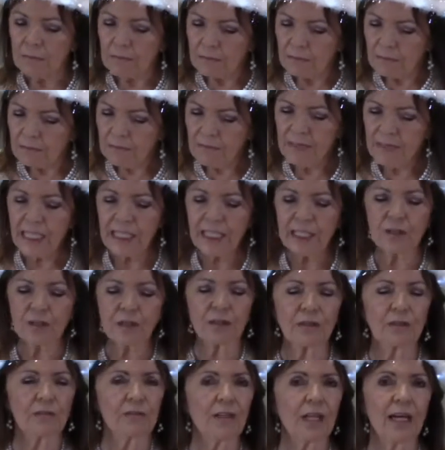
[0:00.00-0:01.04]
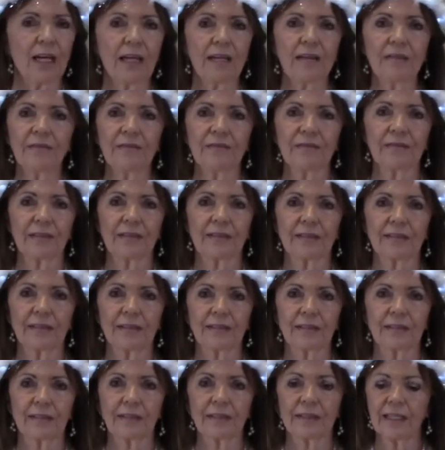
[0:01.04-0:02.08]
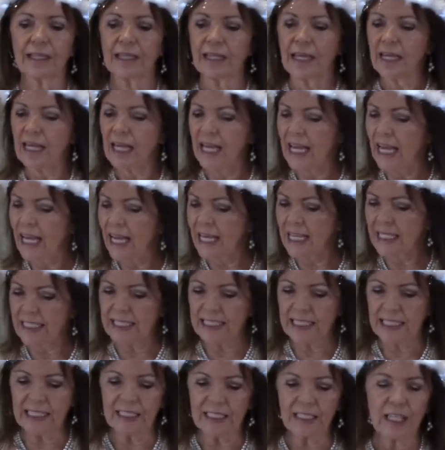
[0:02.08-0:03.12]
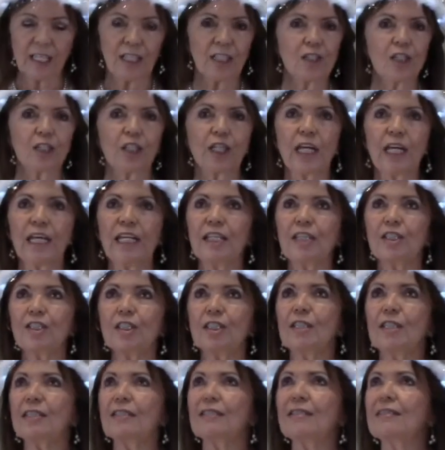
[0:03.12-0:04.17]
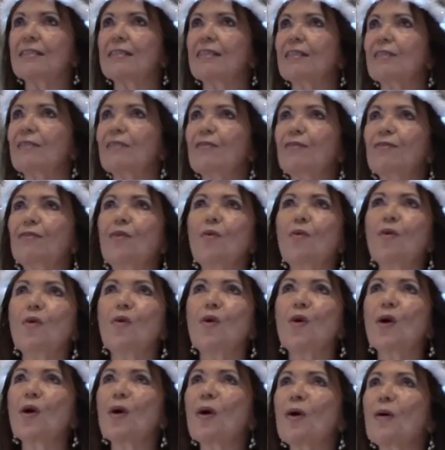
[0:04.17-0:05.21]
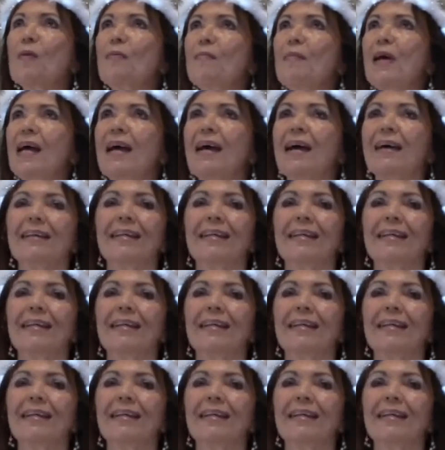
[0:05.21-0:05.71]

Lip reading: nature of life, as it changes in form and